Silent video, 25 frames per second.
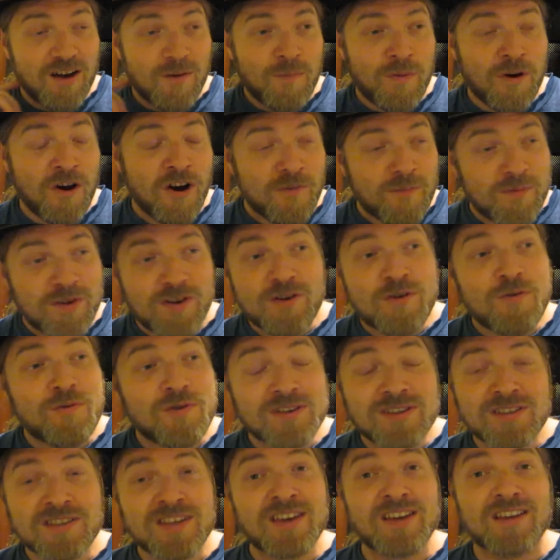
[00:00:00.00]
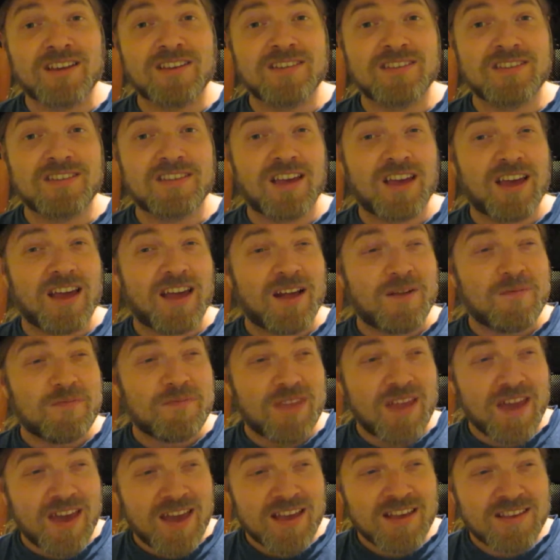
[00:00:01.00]
part of me always thinks,
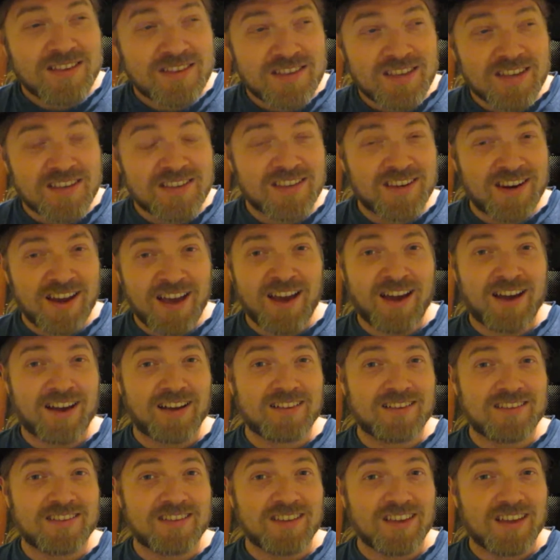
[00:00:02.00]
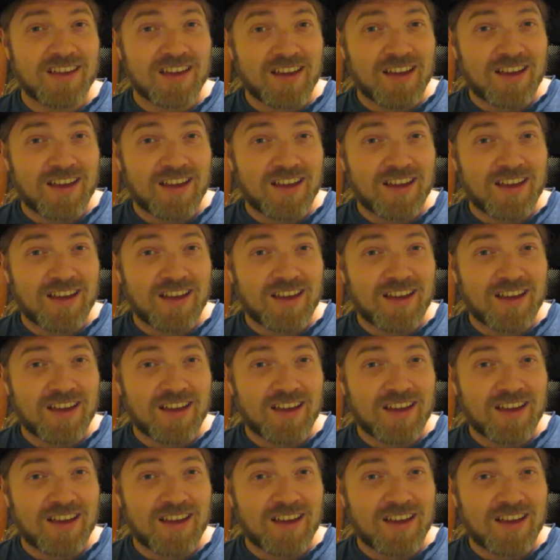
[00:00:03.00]
is this an act?